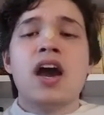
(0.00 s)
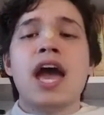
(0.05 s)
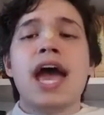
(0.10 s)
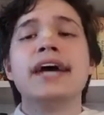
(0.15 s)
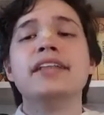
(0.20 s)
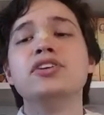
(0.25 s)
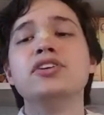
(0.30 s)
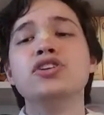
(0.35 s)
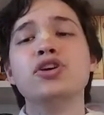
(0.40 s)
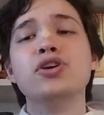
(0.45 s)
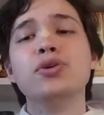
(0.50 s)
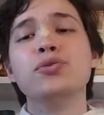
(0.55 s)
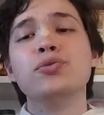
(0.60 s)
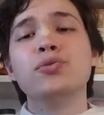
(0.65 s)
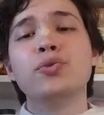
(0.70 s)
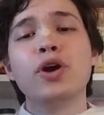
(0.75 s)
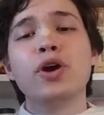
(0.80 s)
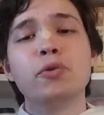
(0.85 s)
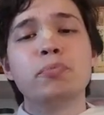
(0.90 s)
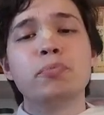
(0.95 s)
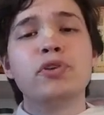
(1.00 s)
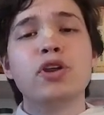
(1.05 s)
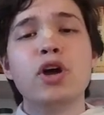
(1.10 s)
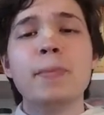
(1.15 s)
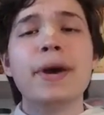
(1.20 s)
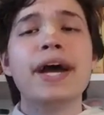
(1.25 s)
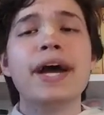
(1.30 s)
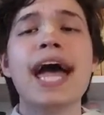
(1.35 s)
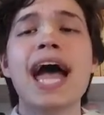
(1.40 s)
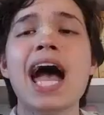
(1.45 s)
And the new rope,
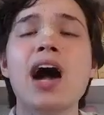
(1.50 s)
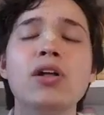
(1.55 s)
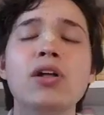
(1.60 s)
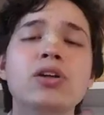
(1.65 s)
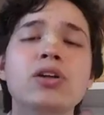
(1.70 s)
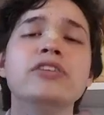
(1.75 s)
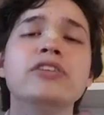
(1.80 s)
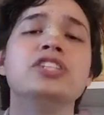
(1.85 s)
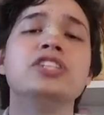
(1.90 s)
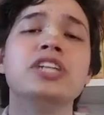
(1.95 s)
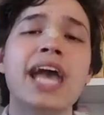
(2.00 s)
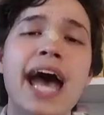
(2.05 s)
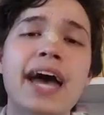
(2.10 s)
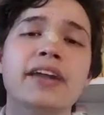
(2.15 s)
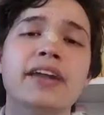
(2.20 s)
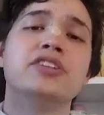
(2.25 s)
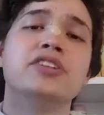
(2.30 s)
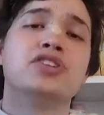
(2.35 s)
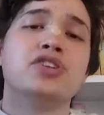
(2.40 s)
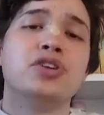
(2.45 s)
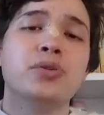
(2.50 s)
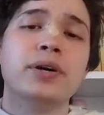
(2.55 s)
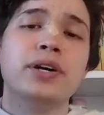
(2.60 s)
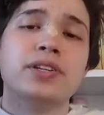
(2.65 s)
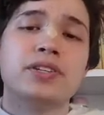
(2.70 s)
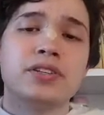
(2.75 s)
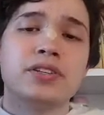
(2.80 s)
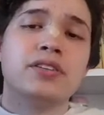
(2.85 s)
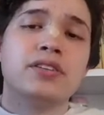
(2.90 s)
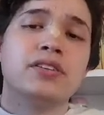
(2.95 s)
no matter how long she added to
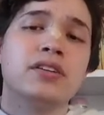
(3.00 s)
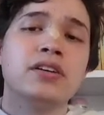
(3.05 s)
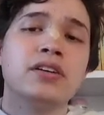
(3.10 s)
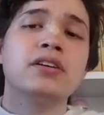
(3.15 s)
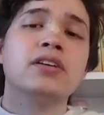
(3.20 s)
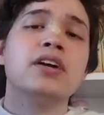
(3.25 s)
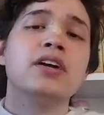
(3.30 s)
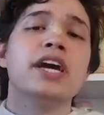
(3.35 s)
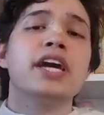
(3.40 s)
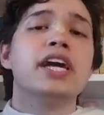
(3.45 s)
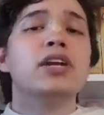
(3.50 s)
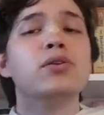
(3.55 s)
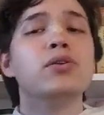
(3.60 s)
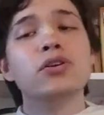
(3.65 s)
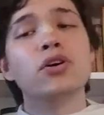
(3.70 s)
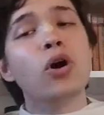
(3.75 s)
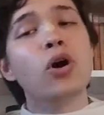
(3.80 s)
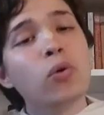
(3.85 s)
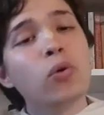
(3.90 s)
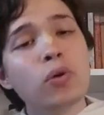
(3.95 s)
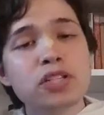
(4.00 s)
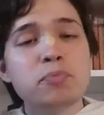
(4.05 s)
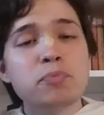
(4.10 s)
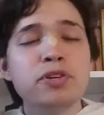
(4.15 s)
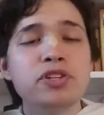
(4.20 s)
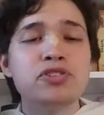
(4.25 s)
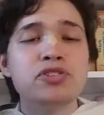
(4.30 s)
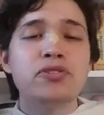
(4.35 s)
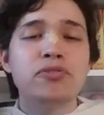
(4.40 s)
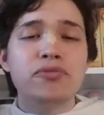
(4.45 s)
it, it would always
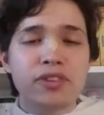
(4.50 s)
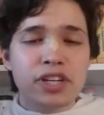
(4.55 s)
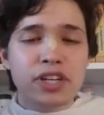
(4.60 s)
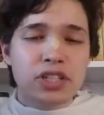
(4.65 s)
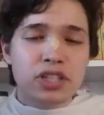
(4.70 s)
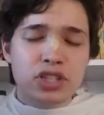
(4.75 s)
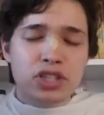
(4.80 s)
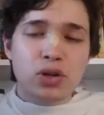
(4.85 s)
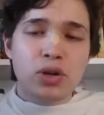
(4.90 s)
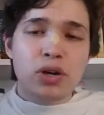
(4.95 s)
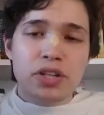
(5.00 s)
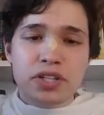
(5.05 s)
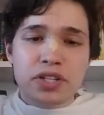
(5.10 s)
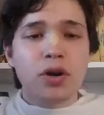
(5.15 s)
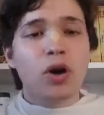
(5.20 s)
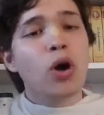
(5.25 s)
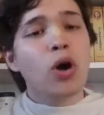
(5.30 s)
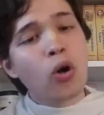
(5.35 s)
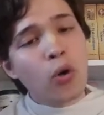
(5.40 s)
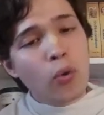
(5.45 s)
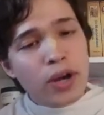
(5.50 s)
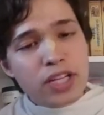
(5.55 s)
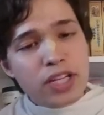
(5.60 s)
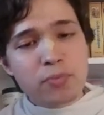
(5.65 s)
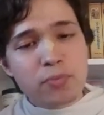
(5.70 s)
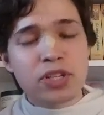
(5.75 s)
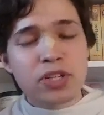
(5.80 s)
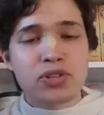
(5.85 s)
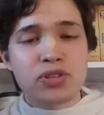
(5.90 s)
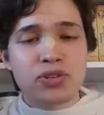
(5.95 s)
be 2 fingers short,
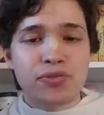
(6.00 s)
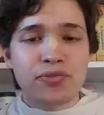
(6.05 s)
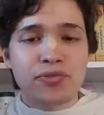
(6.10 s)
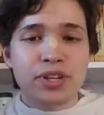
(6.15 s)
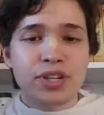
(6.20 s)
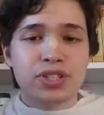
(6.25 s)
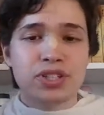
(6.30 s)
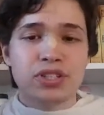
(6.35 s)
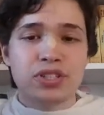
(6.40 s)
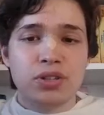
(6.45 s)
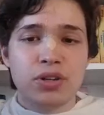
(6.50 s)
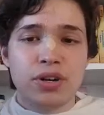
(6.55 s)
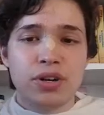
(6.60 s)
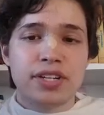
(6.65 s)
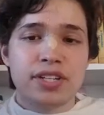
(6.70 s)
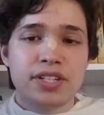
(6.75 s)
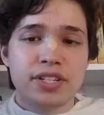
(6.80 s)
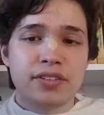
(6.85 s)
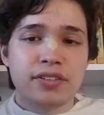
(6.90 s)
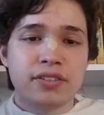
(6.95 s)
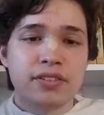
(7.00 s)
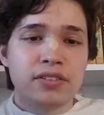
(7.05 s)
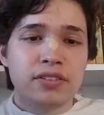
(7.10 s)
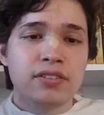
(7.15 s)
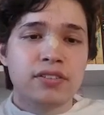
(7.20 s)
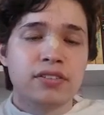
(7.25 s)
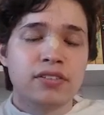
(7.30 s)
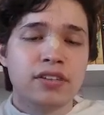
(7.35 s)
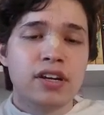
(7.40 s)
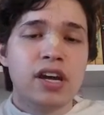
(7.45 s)
always be 2 fingers short.
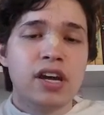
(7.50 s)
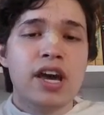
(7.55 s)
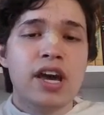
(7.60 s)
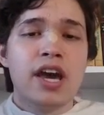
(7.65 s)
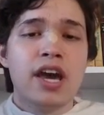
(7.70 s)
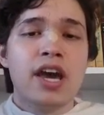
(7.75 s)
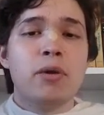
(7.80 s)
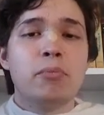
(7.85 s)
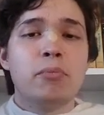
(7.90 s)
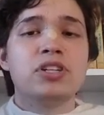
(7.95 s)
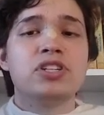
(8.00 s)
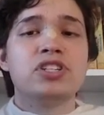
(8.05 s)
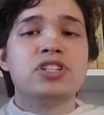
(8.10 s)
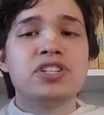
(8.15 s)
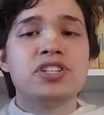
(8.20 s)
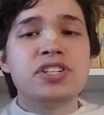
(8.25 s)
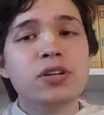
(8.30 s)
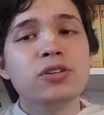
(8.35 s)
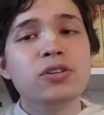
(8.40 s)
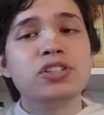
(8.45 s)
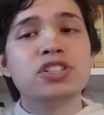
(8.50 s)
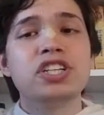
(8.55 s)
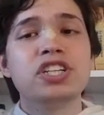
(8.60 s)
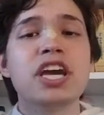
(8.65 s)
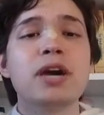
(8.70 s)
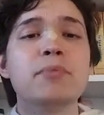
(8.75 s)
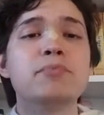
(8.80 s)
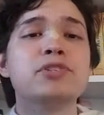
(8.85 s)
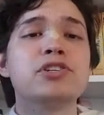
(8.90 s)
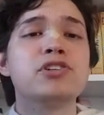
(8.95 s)
But still
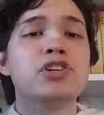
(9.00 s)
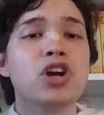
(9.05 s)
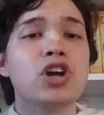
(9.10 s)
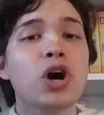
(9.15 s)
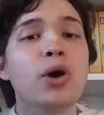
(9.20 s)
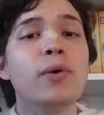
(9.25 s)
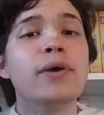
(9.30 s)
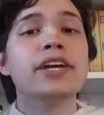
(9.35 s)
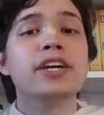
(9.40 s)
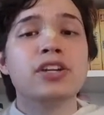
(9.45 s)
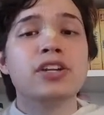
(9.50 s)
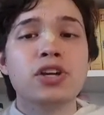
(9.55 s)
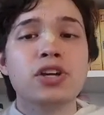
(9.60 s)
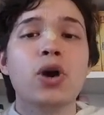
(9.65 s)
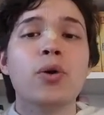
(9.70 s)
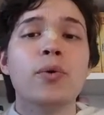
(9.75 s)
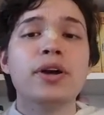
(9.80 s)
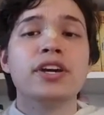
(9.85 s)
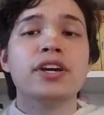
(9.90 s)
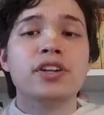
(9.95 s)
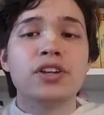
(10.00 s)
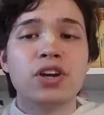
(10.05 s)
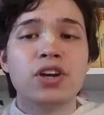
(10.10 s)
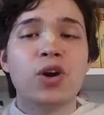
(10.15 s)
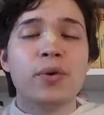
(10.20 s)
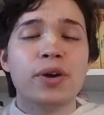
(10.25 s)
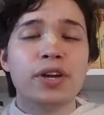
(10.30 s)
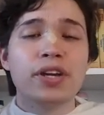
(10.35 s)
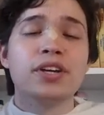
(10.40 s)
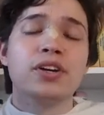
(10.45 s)
she kept on going and going and
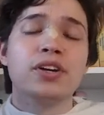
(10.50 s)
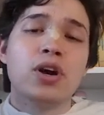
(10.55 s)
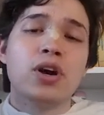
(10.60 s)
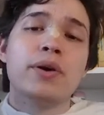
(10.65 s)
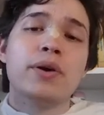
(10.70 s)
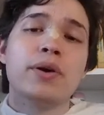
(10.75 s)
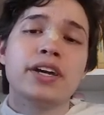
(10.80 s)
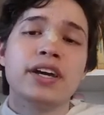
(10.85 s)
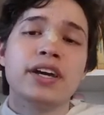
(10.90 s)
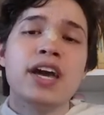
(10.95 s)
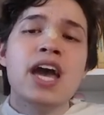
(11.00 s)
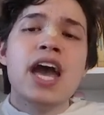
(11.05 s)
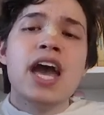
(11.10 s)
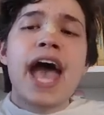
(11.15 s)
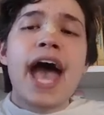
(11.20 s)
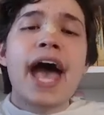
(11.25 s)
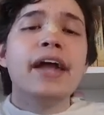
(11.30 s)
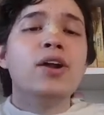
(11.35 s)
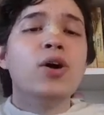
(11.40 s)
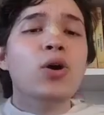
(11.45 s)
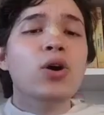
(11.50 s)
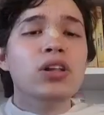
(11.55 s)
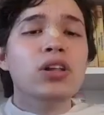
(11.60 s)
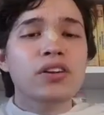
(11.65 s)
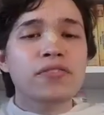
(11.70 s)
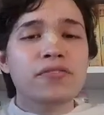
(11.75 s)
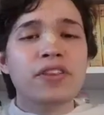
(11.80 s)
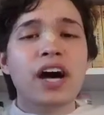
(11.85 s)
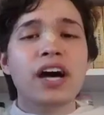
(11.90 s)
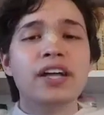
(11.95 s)
going and going. And
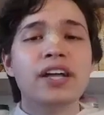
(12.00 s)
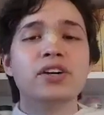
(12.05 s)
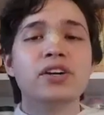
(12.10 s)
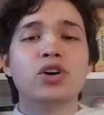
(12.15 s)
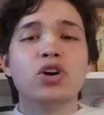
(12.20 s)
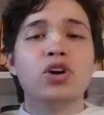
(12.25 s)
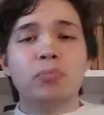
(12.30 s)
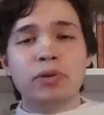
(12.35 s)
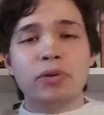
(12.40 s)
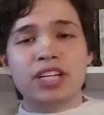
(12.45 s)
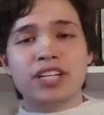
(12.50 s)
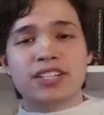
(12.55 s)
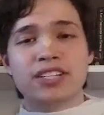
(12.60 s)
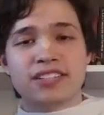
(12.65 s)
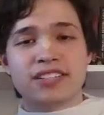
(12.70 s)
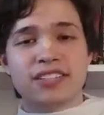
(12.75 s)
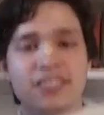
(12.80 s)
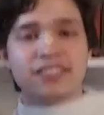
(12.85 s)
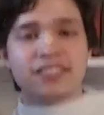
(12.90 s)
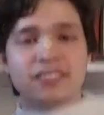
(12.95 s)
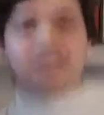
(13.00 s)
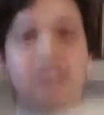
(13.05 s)
all of the other gopis,